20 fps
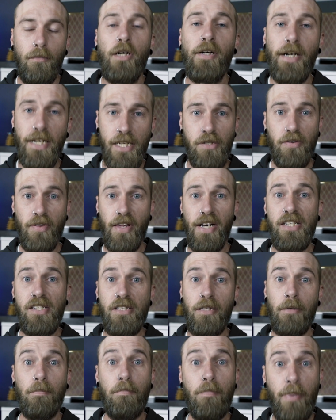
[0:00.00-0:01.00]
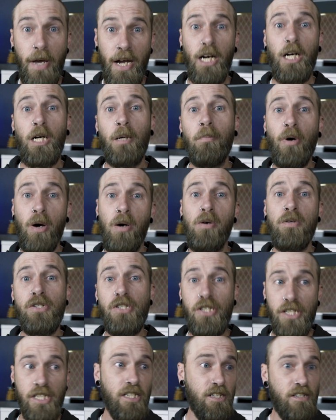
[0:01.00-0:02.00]
Alright, so that is the bare
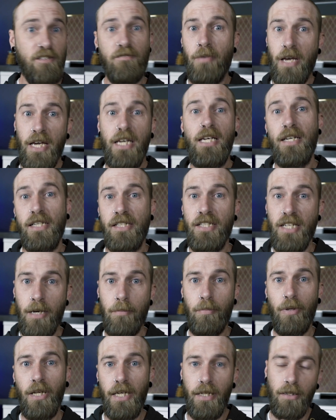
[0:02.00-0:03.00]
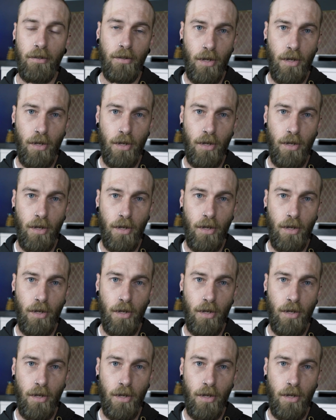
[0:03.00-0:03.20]
bones gist of making a template in